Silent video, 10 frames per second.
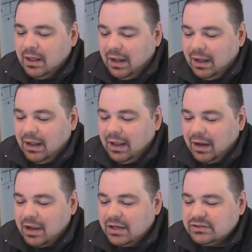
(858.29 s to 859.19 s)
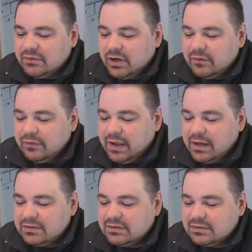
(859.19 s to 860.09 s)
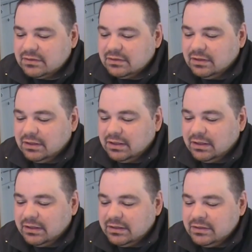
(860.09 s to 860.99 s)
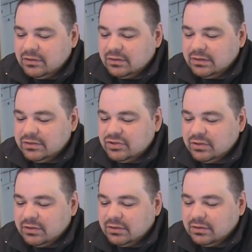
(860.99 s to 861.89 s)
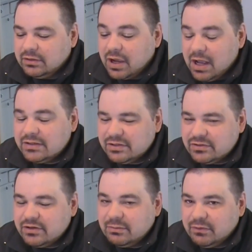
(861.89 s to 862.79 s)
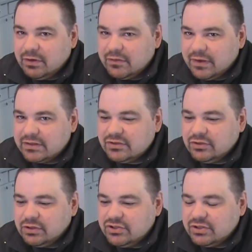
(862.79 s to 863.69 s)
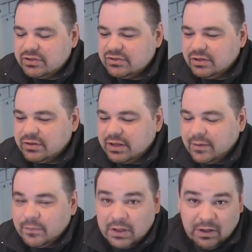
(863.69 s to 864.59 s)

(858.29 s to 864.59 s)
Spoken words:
Cost of the artifacts in your legion, the cost is the number of artifacts in your legion at the start of the game.